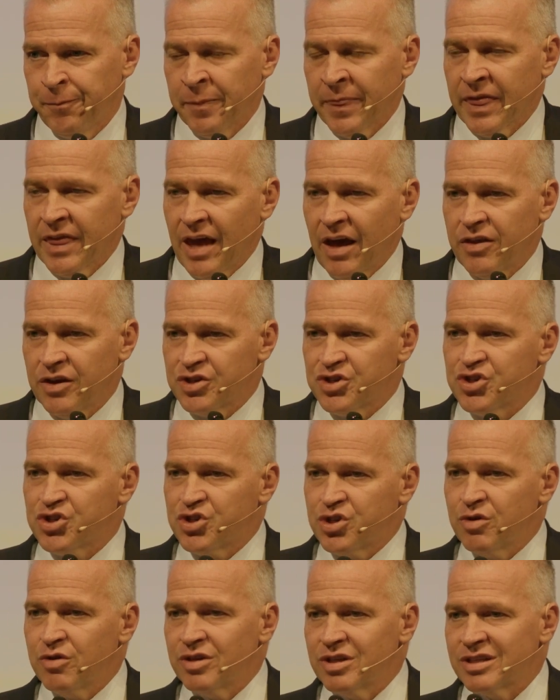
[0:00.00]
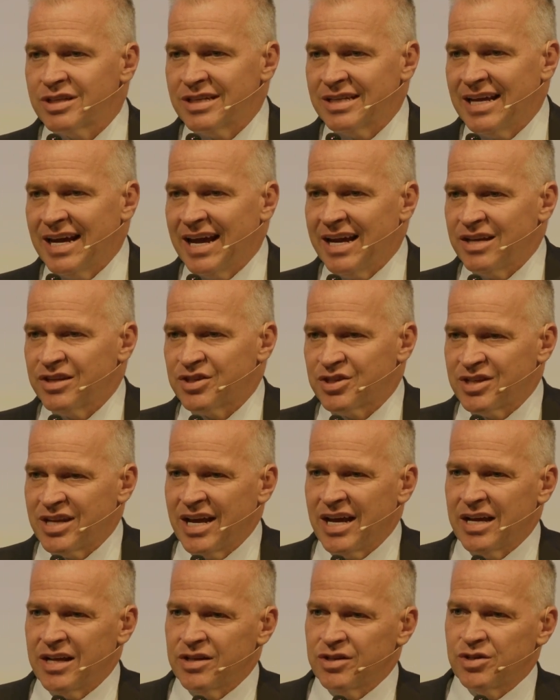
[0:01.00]
Now, this student today
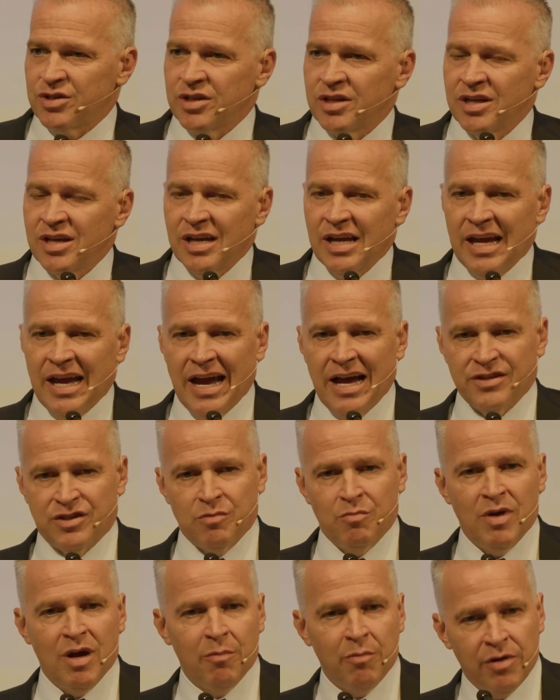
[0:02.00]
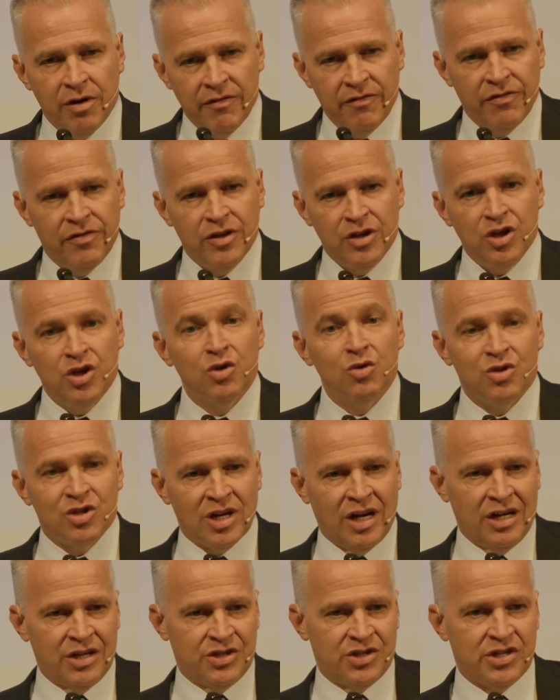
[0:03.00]
stands as a member of the
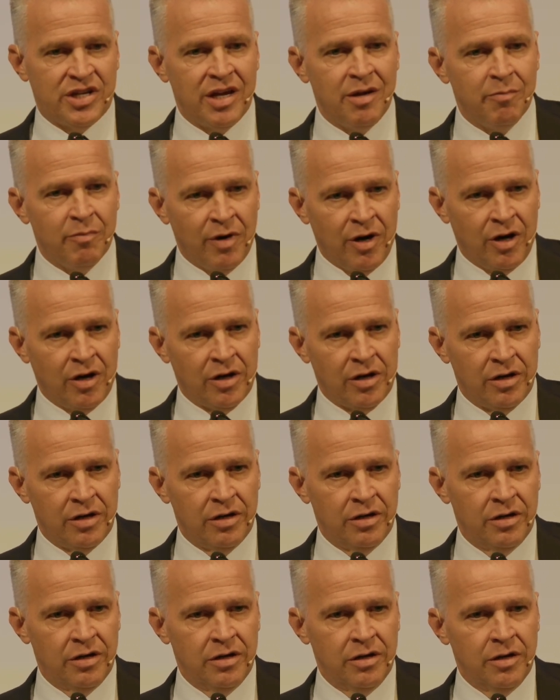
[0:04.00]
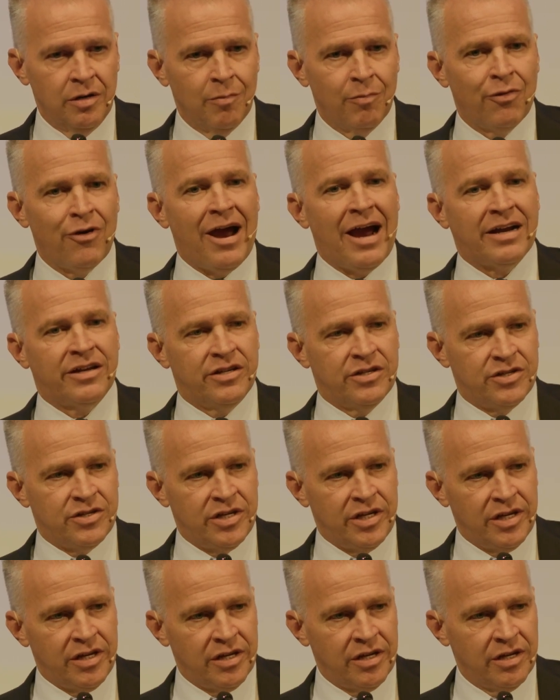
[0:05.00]
Utah State Bar,
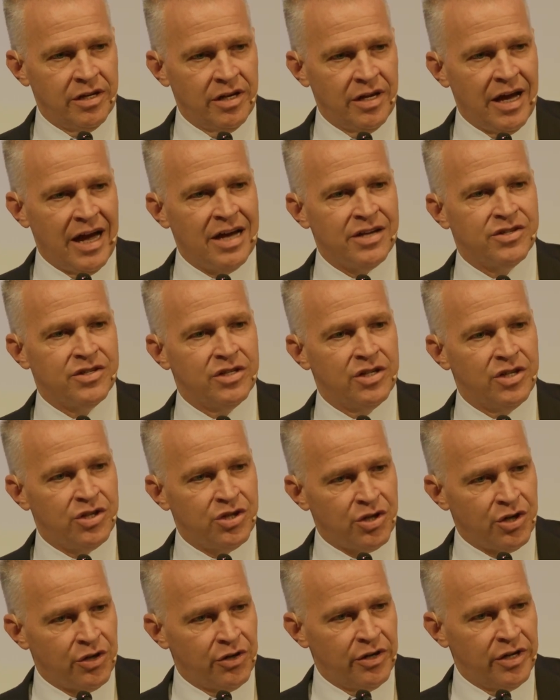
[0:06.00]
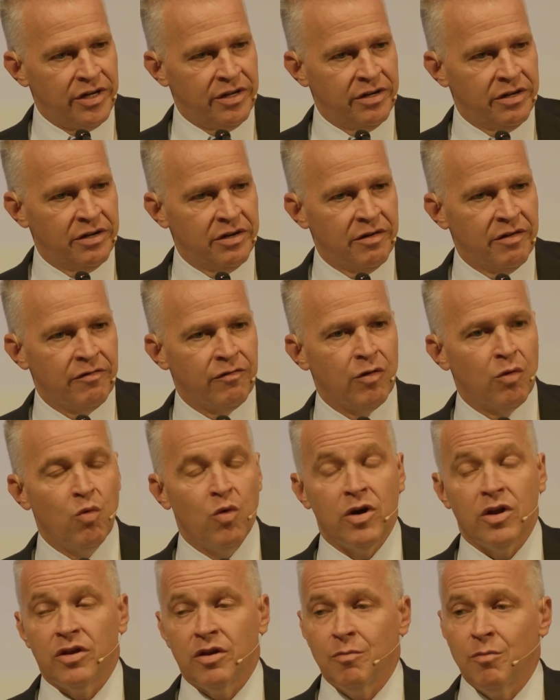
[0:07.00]
practicing as an attorney for
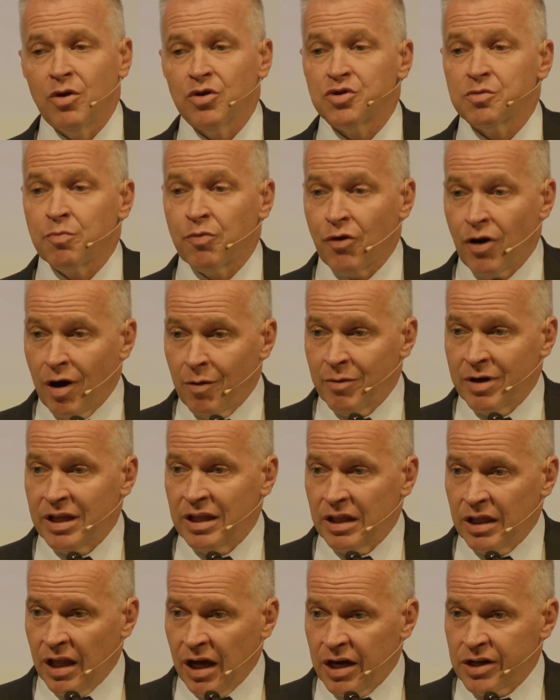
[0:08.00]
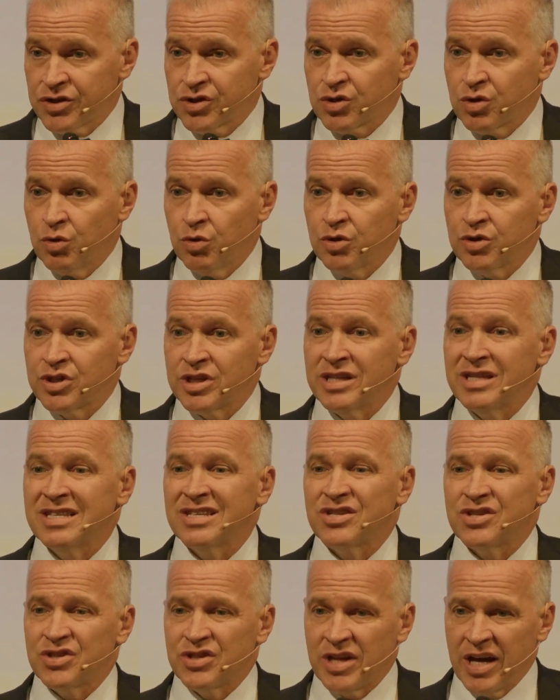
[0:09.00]
one of the most prominent law schools in the
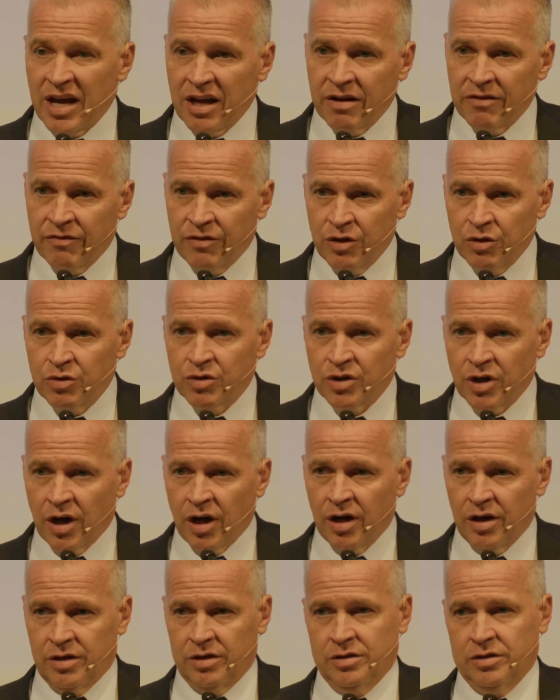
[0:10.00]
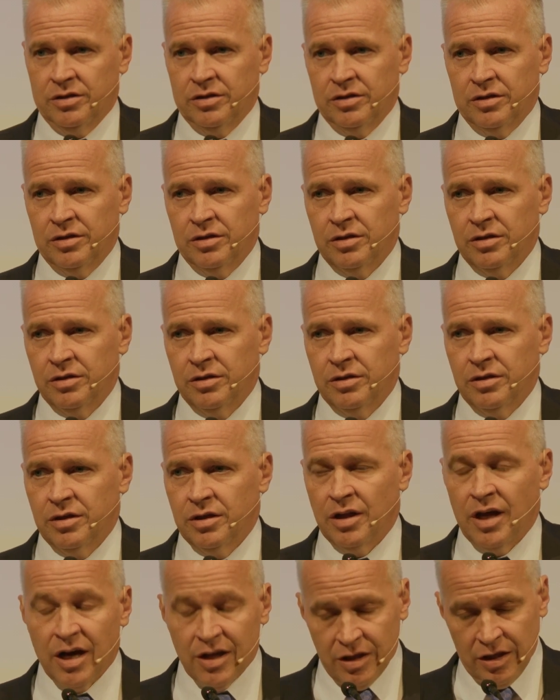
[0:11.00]
state of Utah,
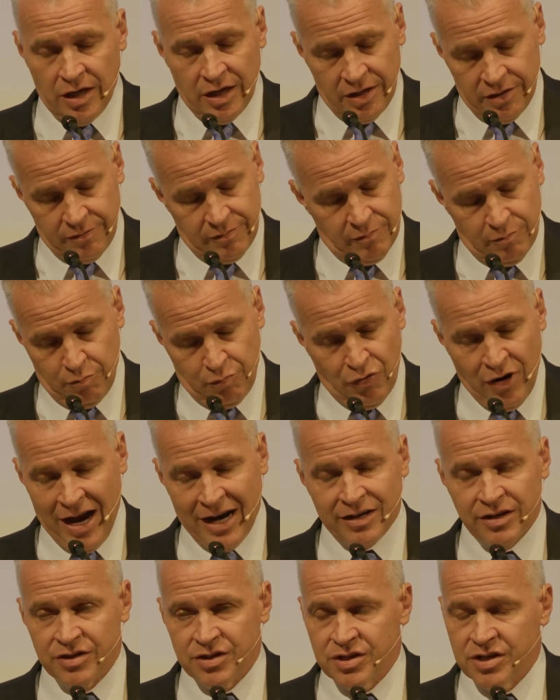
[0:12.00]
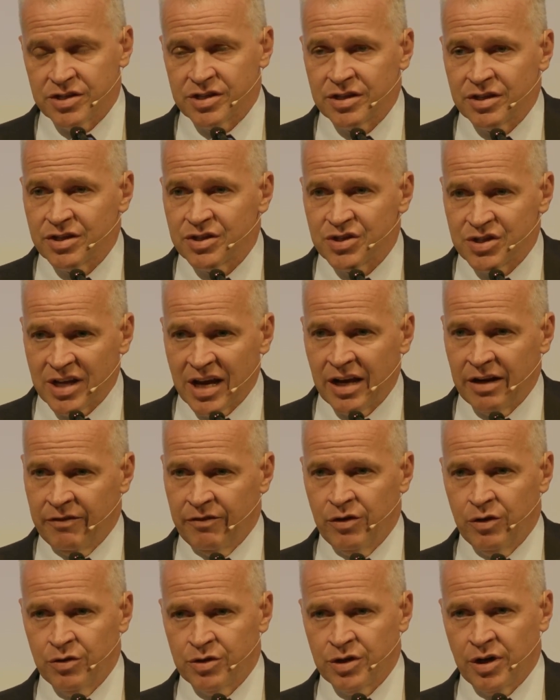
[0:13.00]
law practices in the state of
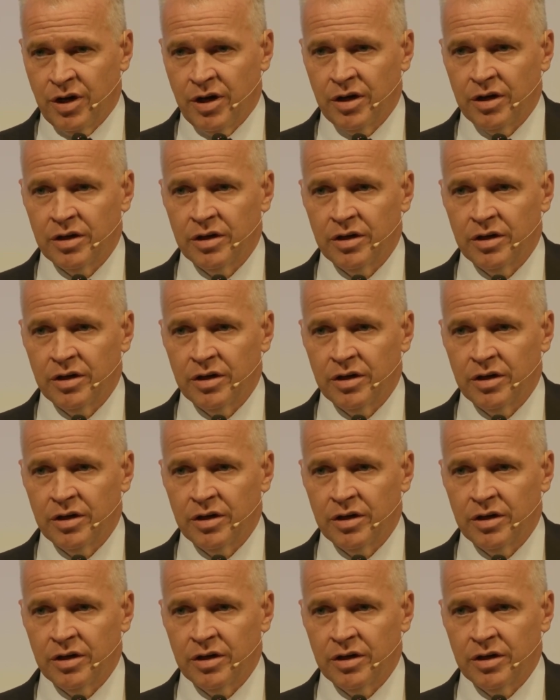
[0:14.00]
Utah.